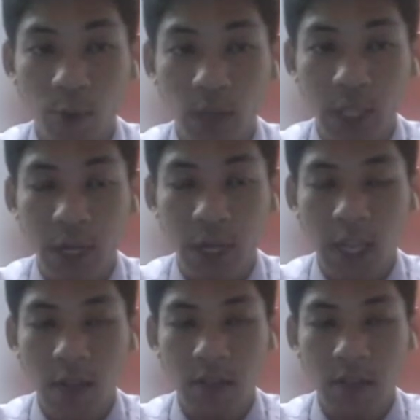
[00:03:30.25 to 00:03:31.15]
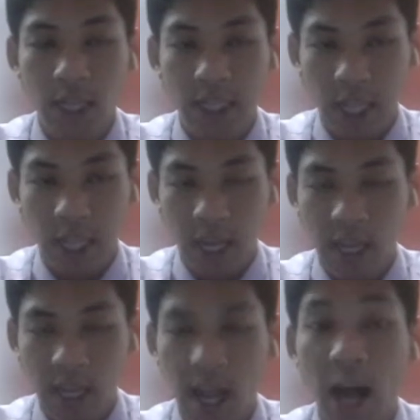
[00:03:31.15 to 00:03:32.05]
triethoxysilane
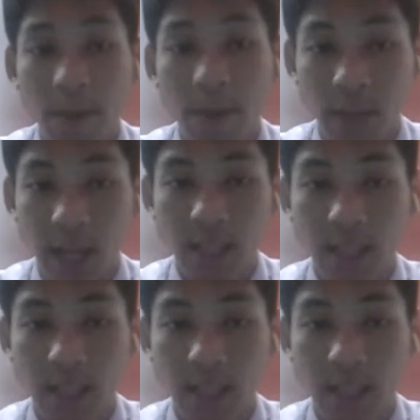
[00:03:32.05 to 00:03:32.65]
test